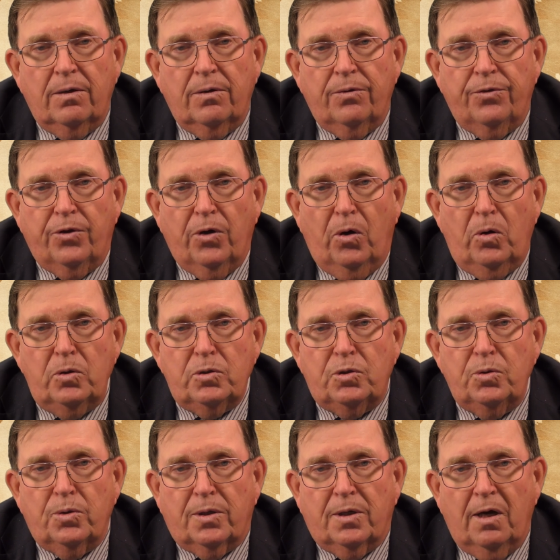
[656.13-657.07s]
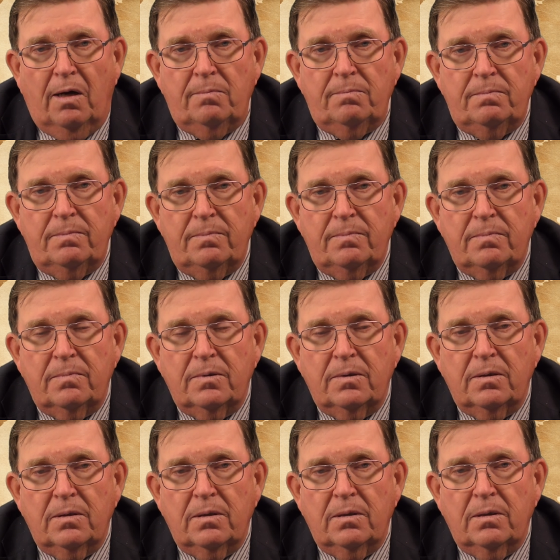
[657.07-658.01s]
those who come
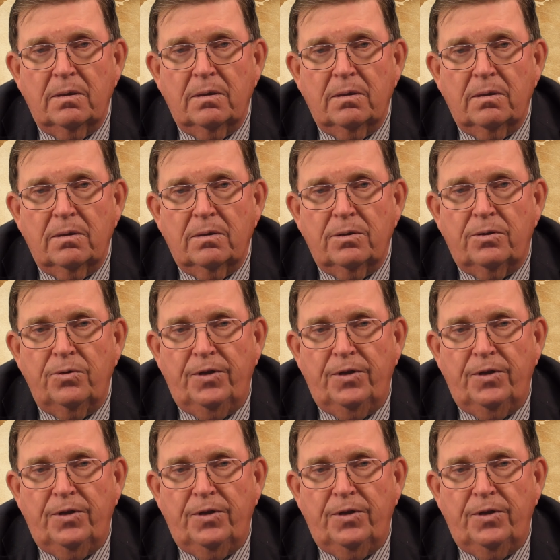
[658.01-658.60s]
to